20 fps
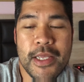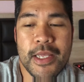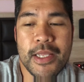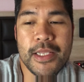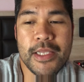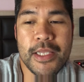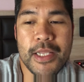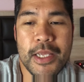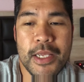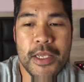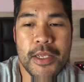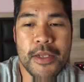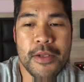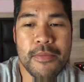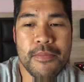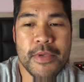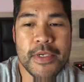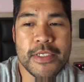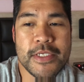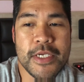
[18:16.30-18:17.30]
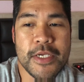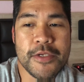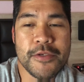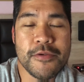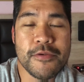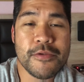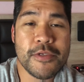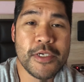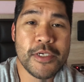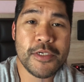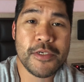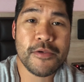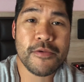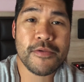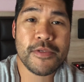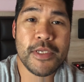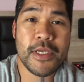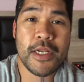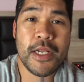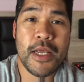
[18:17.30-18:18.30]
And then my schedule just
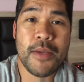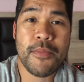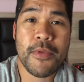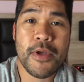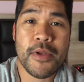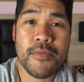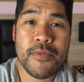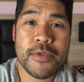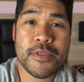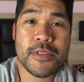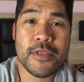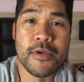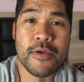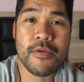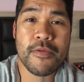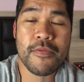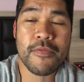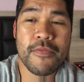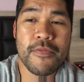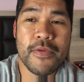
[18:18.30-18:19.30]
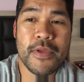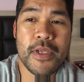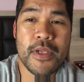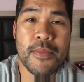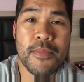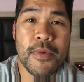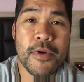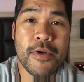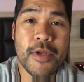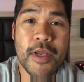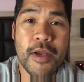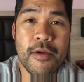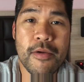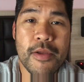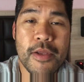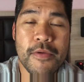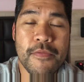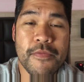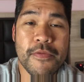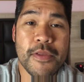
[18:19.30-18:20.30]
shows that I'm on reserve in
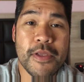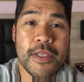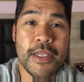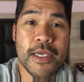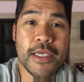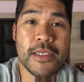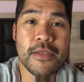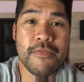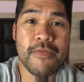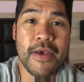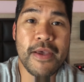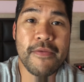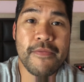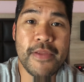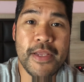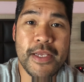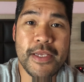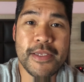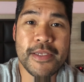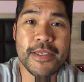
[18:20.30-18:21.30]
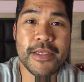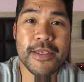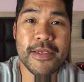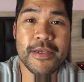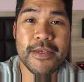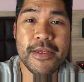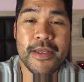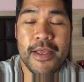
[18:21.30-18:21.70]
Bulgaria for the next 5 days.